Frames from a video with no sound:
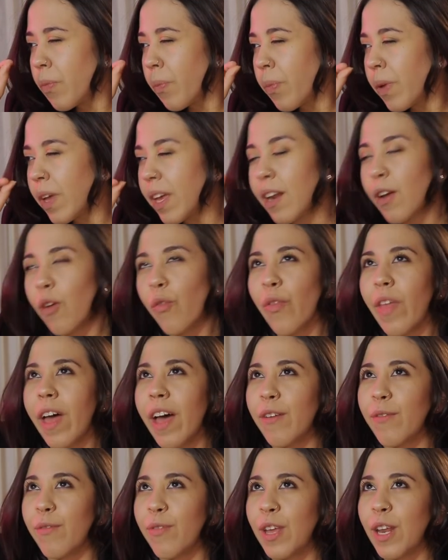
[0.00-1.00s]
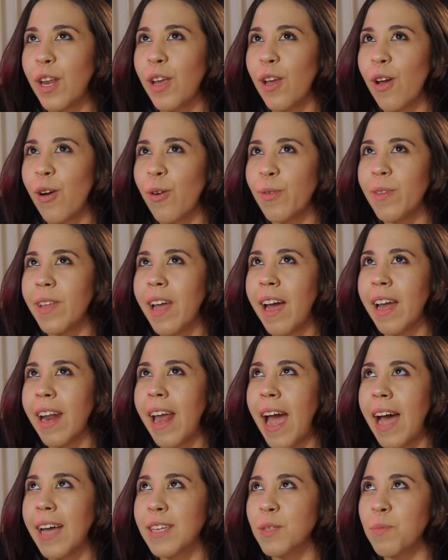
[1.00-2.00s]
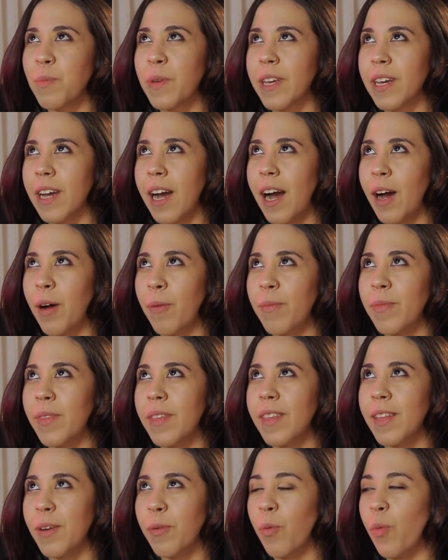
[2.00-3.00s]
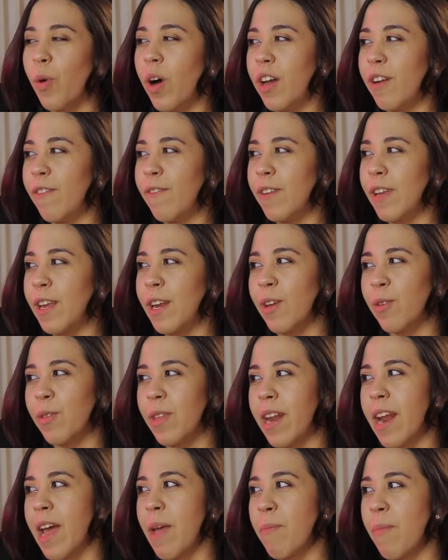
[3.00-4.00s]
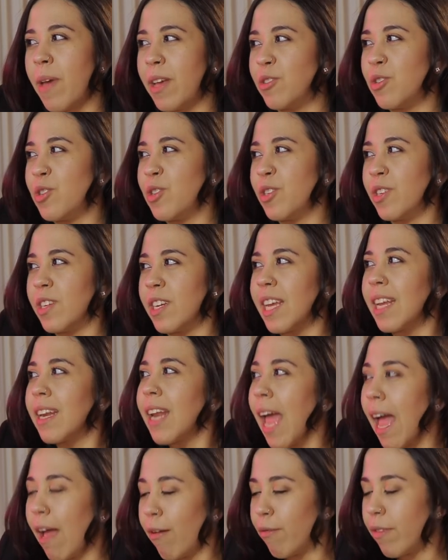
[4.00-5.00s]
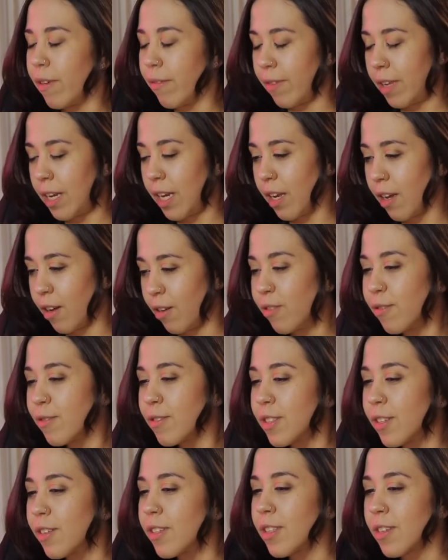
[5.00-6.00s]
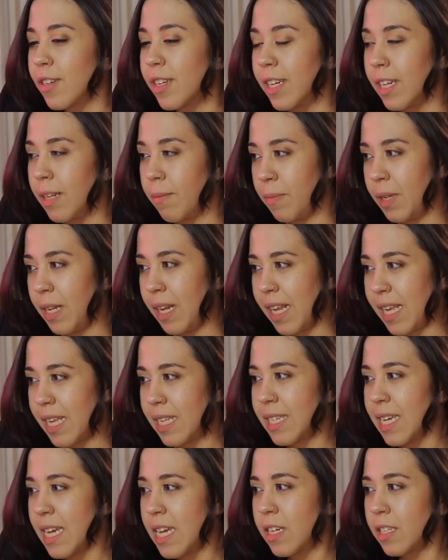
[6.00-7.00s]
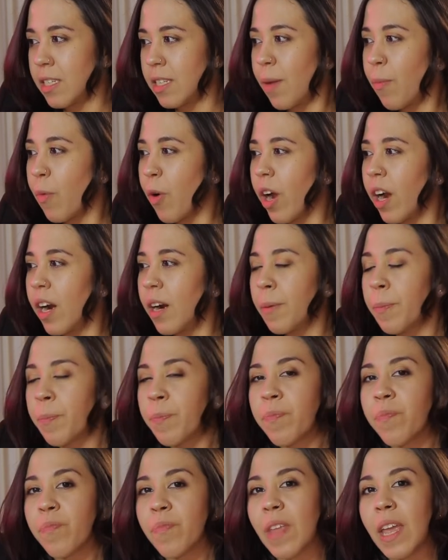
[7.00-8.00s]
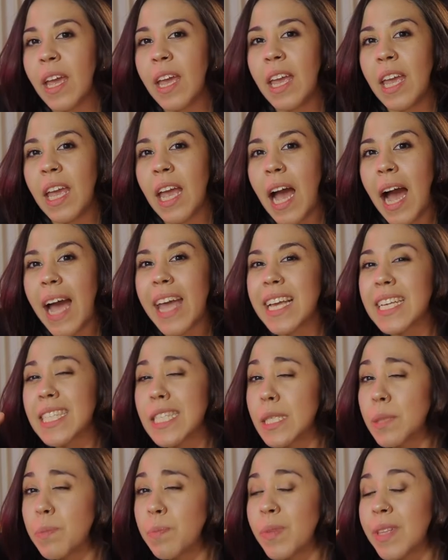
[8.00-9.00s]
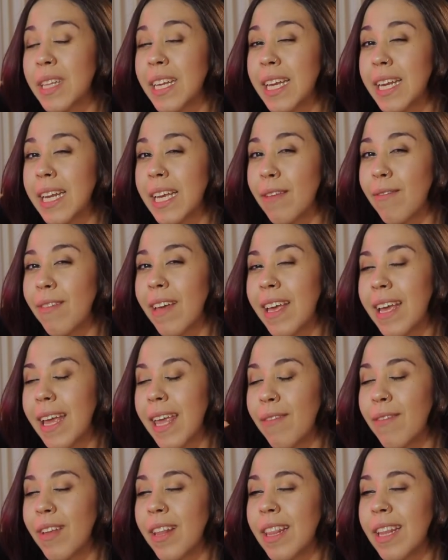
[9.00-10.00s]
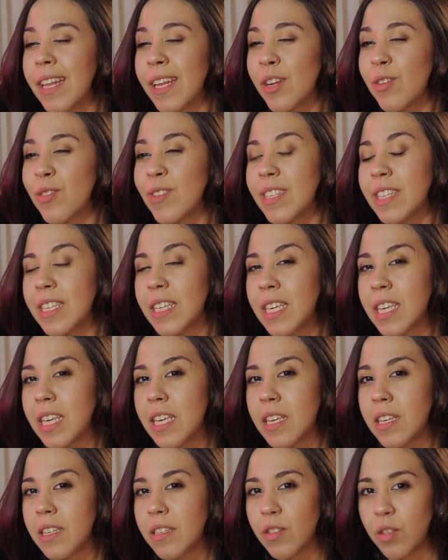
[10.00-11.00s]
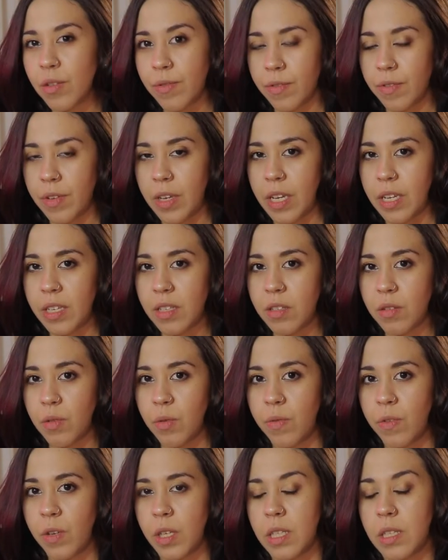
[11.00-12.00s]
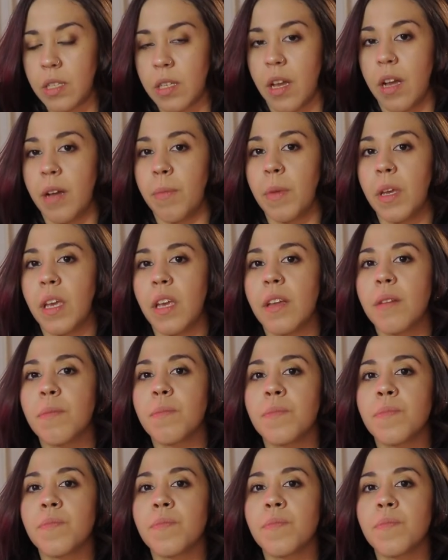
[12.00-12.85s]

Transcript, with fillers: bit on that video that has become the one video that I mention in every video. So it's gonna be linked here somewhere. I explain, I give, I give a little tease of it, of what's coming.